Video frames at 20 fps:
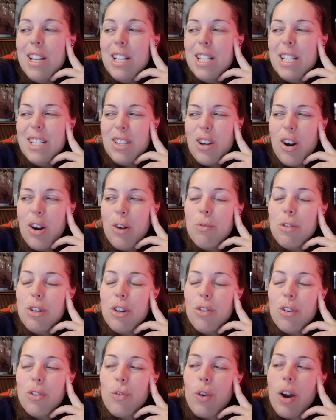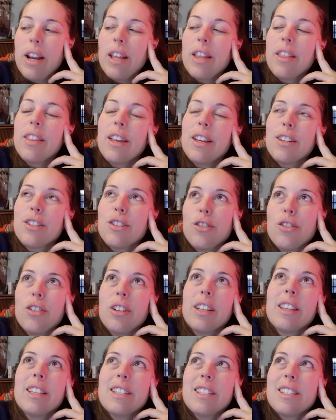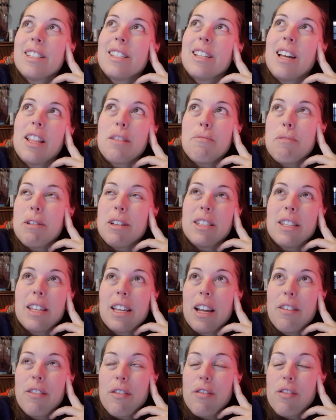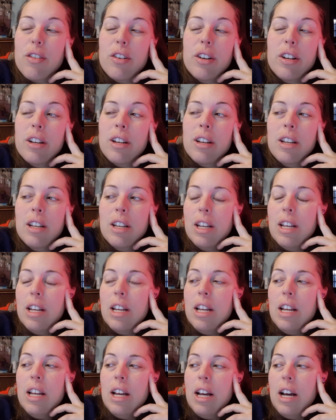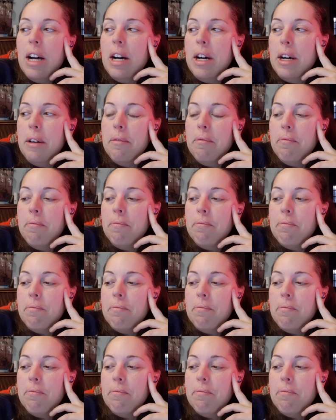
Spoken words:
It's hard when you're writing things and you're like, this is not the best thing I've ever written.